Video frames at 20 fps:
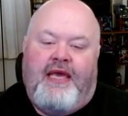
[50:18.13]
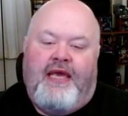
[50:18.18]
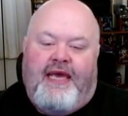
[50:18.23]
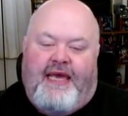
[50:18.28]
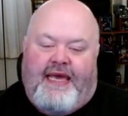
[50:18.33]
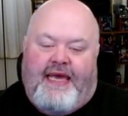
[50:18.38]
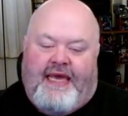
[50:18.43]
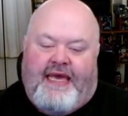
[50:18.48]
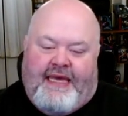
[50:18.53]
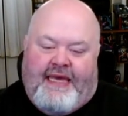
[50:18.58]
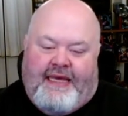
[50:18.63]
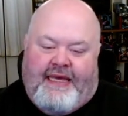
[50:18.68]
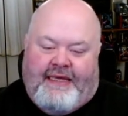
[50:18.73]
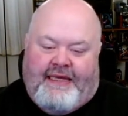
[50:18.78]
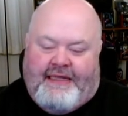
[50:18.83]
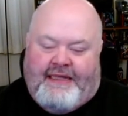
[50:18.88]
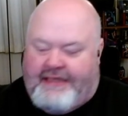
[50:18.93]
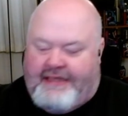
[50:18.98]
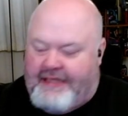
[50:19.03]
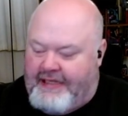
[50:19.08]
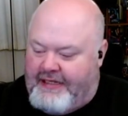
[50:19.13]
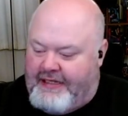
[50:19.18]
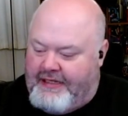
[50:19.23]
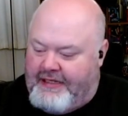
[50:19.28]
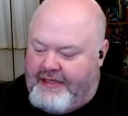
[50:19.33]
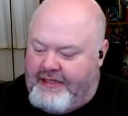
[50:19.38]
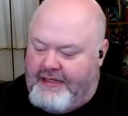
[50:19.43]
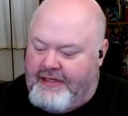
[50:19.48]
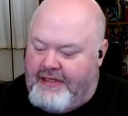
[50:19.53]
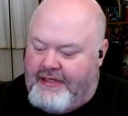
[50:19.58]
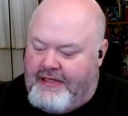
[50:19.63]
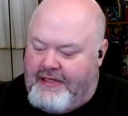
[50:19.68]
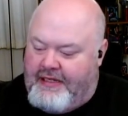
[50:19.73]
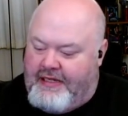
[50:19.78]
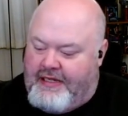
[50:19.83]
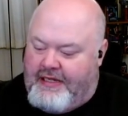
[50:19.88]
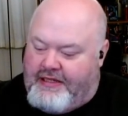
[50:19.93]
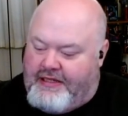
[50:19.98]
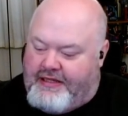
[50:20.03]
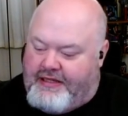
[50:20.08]
And
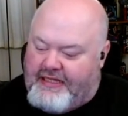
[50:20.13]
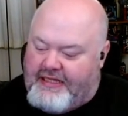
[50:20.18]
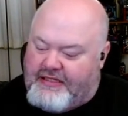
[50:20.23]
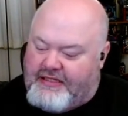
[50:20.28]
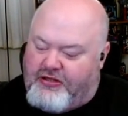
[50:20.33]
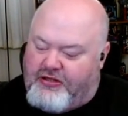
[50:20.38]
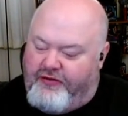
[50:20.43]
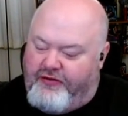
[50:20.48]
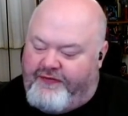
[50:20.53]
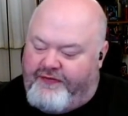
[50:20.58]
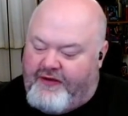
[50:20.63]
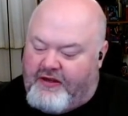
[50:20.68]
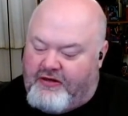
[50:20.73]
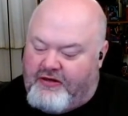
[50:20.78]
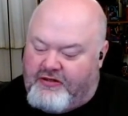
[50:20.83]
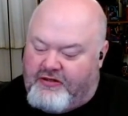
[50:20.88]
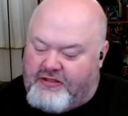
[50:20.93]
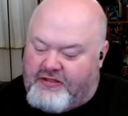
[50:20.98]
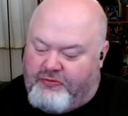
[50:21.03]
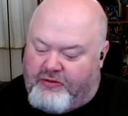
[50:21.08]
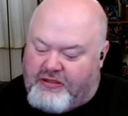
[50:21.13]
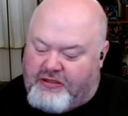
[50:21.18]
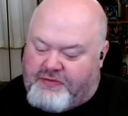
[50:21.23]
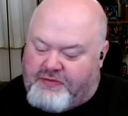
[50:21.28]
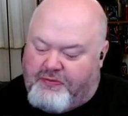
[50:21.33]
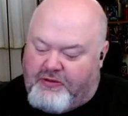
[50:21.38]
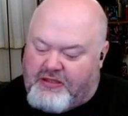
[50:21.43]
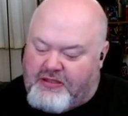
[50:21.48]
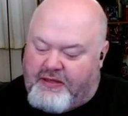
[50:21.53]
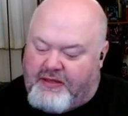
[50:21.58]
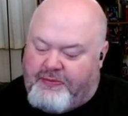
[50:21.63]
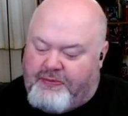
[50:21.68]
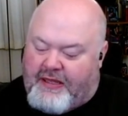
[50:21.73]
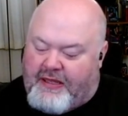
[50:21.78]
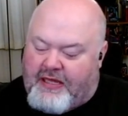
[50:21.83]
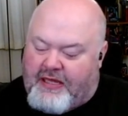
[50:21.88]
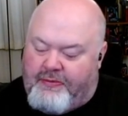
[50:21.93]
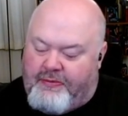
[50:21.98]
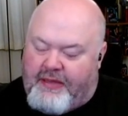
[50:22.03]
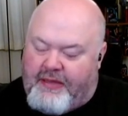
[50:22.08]
these two figures were supposed to be
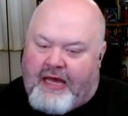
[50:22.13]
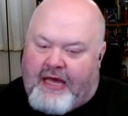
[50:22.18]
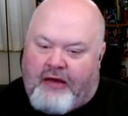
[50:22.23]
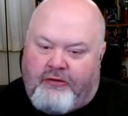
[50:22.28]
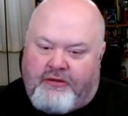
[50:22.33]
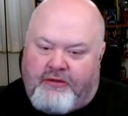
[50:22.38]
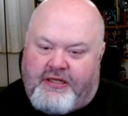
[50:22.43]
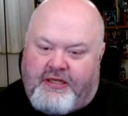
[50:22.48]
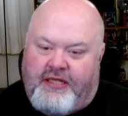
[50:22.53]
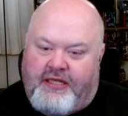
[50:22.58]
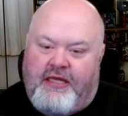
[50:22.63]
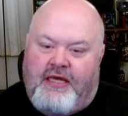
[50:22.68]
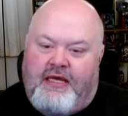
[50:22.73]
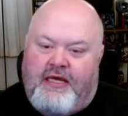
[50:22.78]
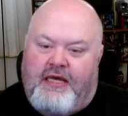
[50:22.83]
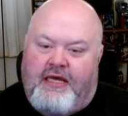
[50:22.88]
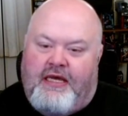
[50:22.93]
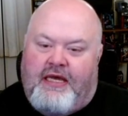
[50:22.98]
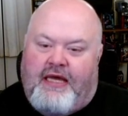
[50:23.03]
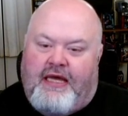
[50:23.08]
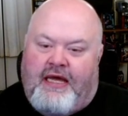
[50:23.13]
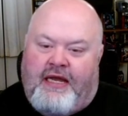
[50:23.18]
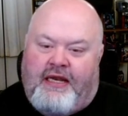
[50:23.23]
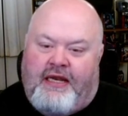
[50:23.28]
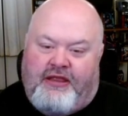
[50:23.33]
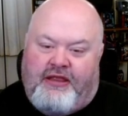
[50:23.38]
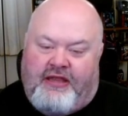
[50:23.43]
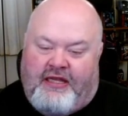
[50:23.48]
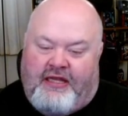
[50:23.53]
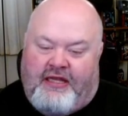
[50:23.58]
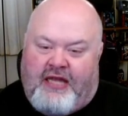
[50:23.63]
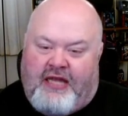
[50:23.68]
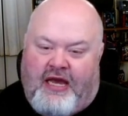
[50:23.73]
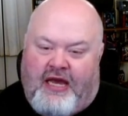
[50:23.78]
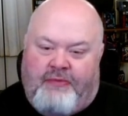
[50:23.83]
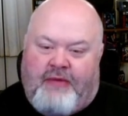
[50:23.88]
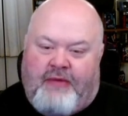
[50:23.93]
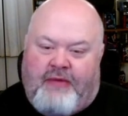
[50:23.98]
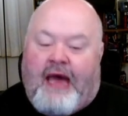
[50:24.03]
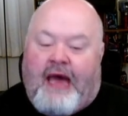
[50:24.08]
coming out at the
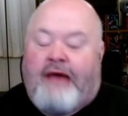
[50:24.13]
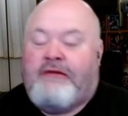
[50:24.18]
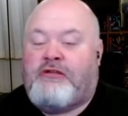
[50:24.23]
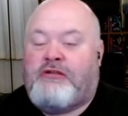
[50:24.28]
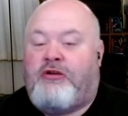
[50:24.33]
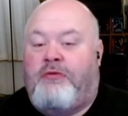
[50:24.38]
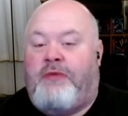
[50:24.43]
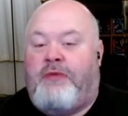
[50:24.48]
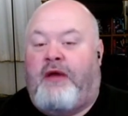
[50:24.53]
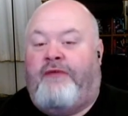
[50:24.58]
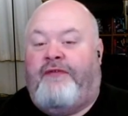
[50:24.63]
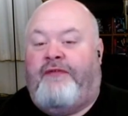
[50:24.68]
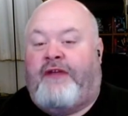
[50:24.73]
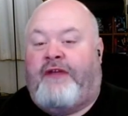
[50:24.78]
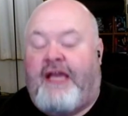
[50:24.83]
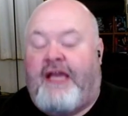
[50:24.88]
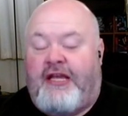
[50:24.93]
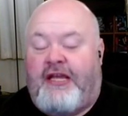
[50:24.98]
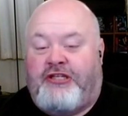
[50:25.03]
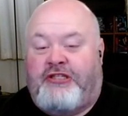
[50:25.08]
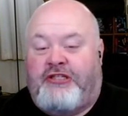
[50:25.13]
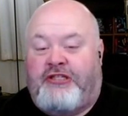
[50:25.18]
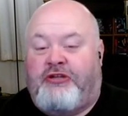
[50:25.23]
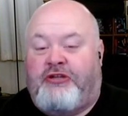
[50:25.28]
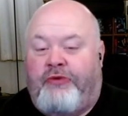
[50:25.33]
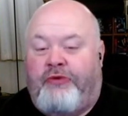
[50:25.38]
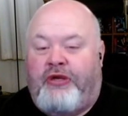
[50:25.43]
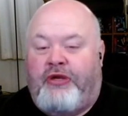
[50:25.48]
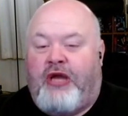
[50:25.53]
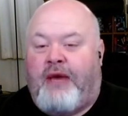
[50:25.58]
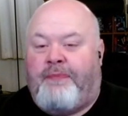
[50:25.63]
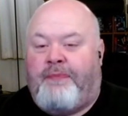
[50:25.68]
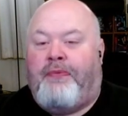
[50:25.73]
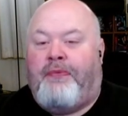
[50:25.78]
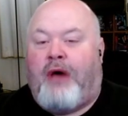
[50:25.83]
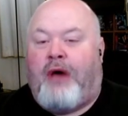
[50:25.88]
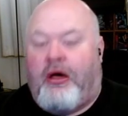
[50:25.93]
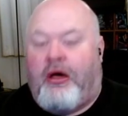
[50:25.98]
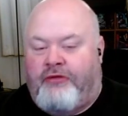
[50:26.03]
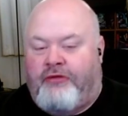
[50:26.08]
time that I was going to be on vacation, so it would not
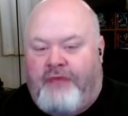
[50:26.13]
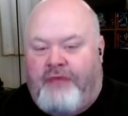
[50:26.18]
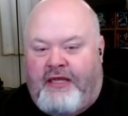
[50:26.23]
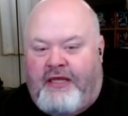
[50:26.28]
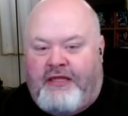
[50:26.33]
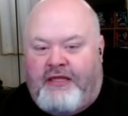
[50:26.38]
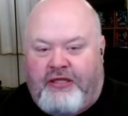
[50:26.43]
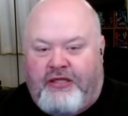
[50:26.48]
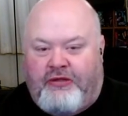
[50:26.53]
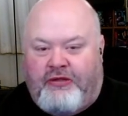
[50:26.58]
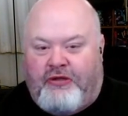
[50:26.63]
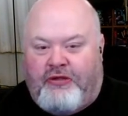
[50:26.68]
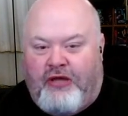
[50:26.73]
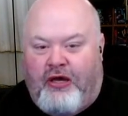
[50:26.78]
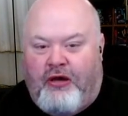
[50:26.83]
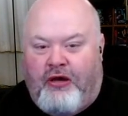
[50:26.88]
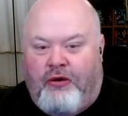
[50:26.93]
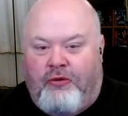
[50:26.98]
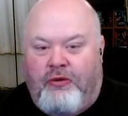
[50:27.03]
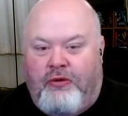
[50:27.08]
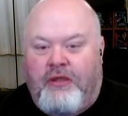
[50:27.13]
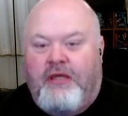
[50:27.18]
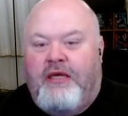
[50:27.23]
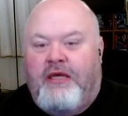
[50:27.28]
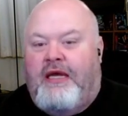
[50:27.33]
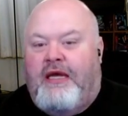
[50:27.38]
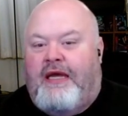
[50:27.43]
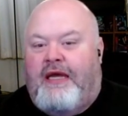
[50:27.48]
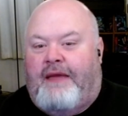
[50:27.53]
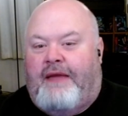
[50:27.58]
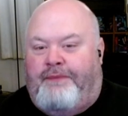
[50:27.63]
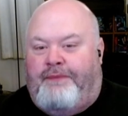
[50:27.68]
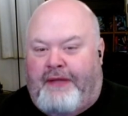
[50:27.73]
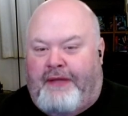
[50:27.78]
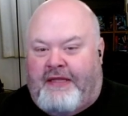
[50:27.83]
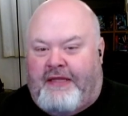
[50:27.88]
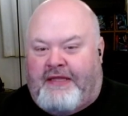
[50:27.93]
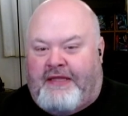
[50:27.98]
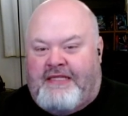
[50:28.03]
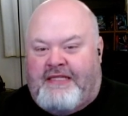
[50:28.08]
bother me to go and
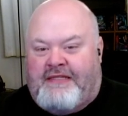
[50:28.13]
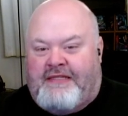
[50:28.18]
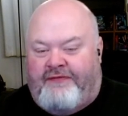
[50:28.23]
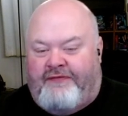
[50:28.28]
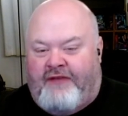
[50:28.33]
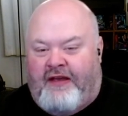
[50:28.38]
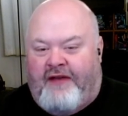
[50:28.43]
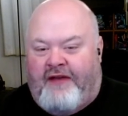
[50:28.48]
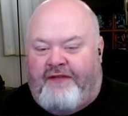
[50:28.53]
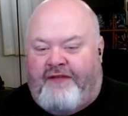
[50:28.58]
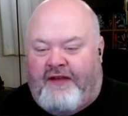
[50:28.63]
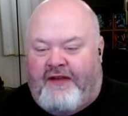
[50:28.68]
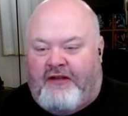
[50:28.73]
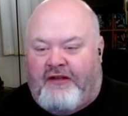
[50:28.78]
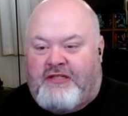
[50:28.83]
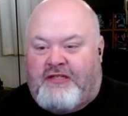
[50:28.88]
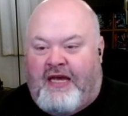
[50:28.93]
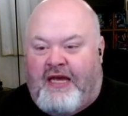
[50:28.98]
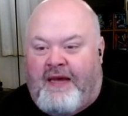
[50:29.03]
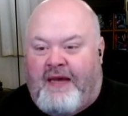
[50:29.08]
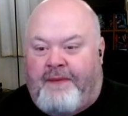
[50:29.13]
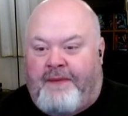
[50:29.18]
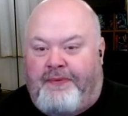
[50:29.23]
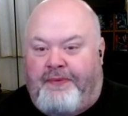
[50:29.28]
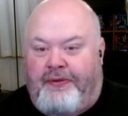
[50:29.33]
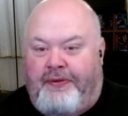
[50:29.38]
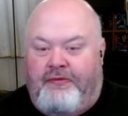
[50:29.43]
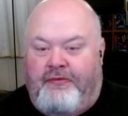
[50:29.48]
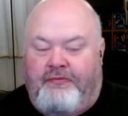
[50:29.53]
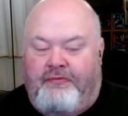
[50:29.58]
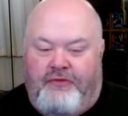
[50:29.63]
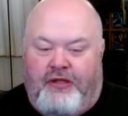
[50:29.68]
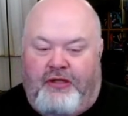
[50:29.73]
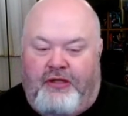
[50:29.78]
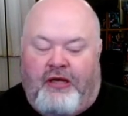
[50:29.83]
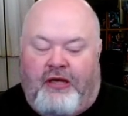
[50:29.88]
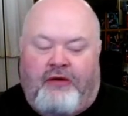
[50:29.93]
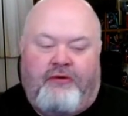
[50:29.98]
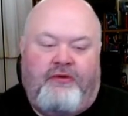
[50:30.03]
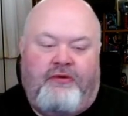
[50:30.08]
pick these uh, figures up,
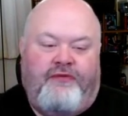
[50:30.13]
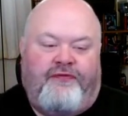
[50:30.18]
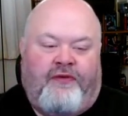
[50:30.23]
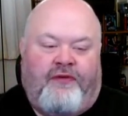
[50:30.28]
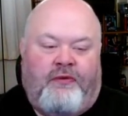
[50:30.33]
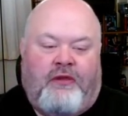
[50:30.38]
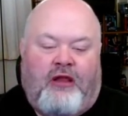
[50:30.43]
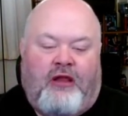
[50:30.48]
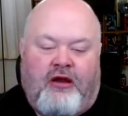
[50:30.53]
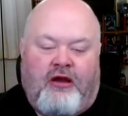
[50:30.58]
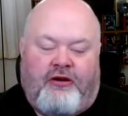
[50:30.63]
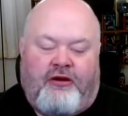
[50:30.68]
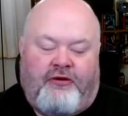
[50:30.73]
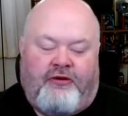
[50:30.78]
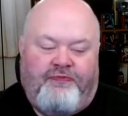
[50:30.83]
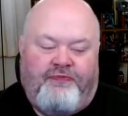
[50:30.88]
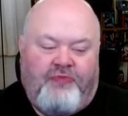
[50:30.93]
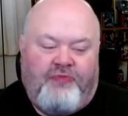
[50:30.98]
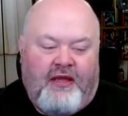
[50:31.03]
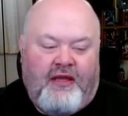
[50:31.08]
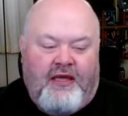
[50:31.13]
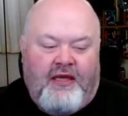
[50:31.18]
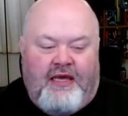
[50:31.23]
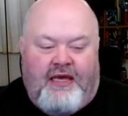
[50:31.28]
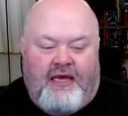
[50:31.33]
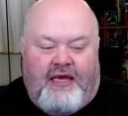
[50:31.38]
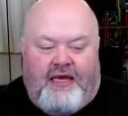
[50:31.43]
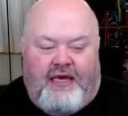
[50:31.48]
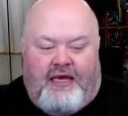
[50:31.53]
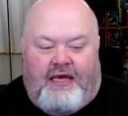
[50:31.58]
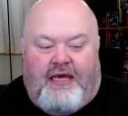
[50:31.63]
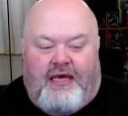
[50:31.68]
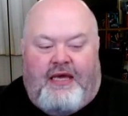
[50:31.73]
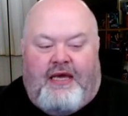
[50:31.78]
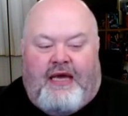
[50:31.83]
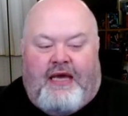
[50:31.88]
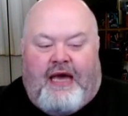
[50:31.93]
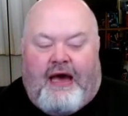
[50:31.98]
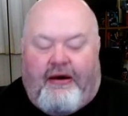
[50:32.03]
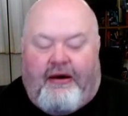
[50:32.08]
you know, from the locker.
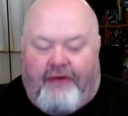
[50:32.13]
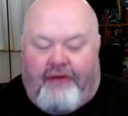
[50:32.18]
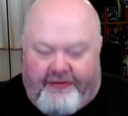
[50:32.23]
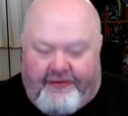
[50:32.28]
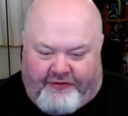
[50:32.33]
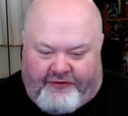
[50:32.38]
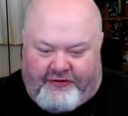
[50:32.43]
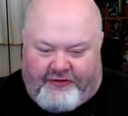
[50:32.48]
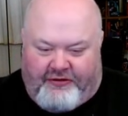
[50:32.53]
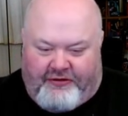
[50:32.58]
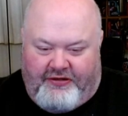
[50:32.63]
However,